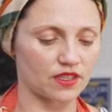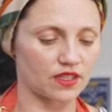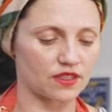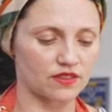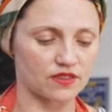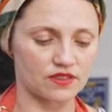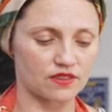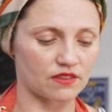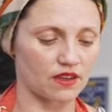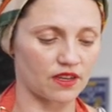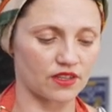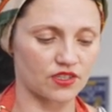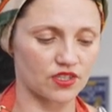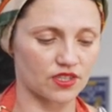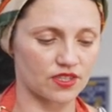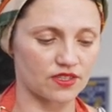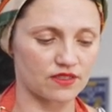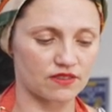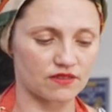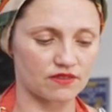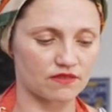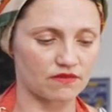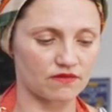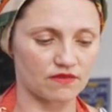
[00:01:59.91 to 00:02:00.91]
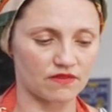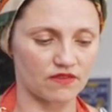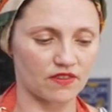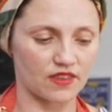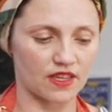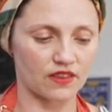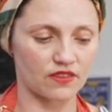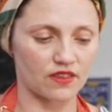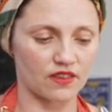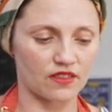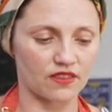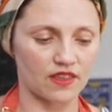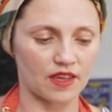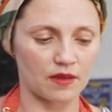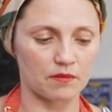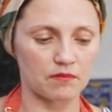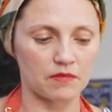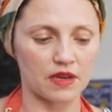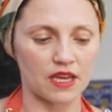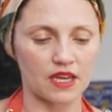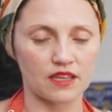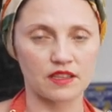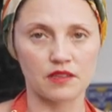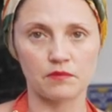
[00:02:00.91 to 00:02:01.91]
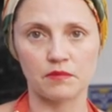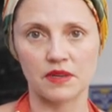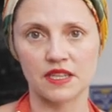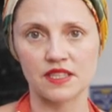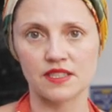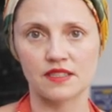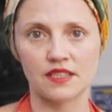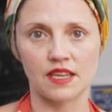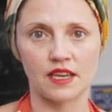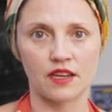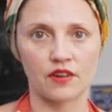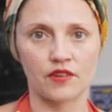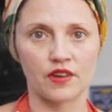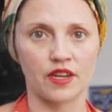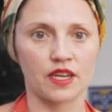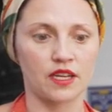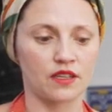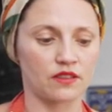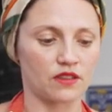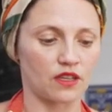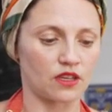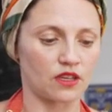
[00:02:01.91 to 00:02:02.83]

It's I just think that they make the best dairy in